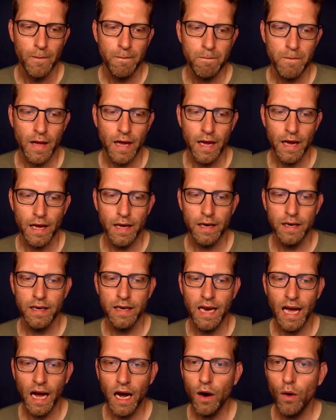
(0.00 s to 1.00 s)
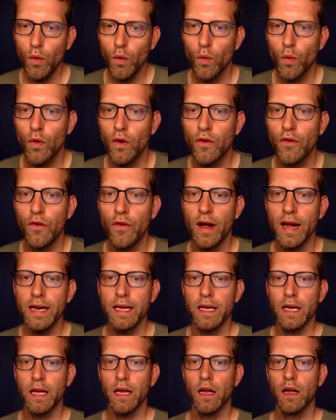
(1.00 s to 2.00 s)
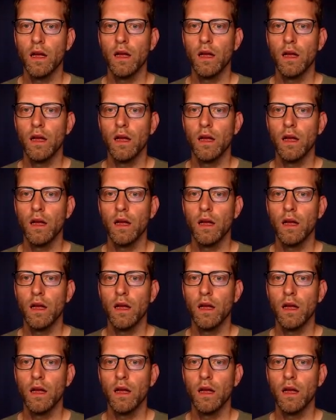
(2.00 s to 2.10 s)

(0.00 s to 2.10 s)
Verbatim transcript: And now we're ready